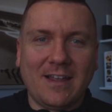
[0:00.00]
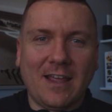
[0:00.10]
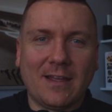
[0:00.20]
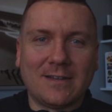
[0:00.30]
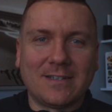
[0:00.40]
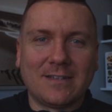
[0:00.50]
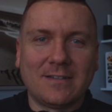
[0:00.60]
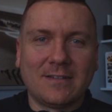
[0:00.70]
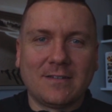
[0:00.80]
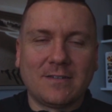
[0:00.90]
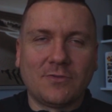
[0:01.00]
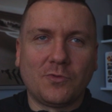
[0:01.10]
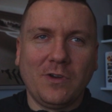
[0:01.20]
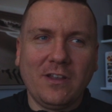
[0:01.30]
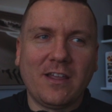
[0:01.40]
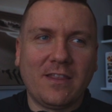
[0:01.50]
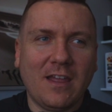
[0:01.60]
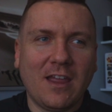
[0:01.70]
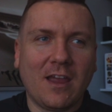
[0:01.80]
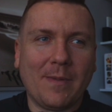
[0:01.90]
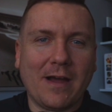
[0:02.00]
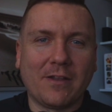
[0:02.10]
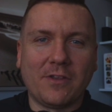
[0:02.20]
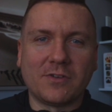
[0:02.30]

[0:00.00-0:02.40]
and really thinking about it,